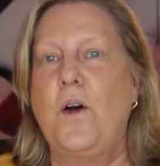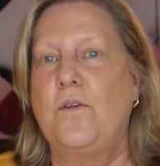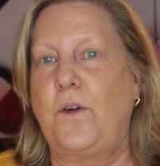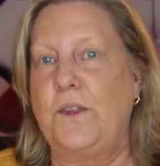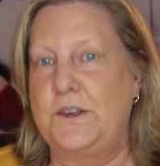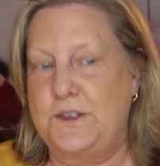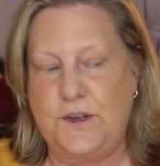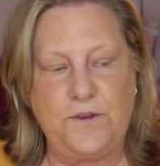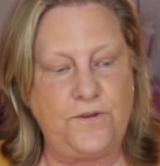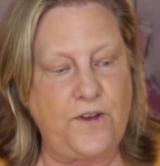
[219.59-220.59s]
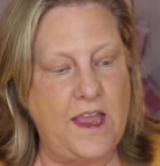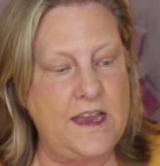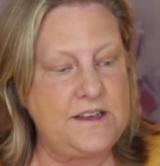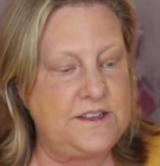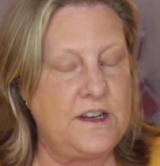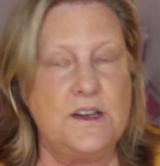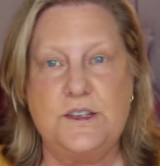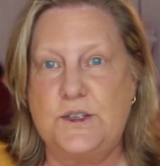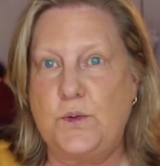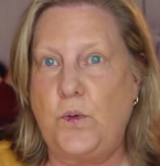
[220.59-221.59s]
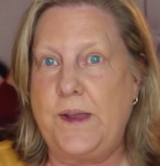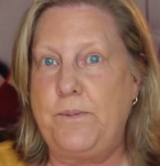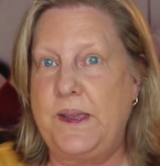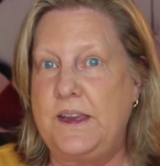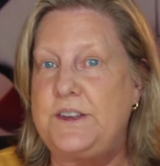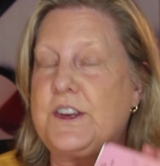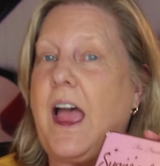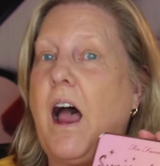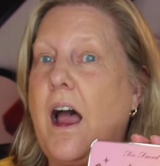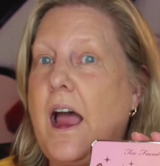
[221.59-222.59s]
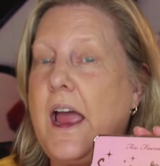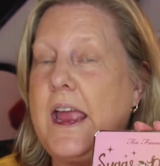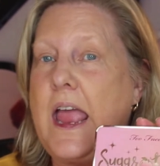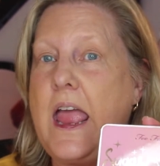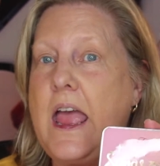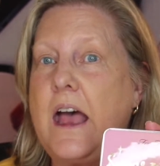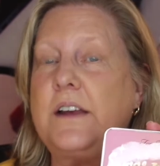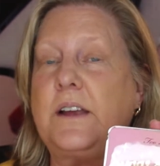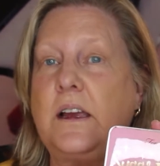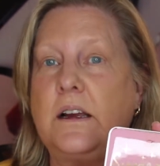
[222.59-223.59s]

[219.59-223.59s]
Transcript: for the Too Faced Sweet Peach Eye and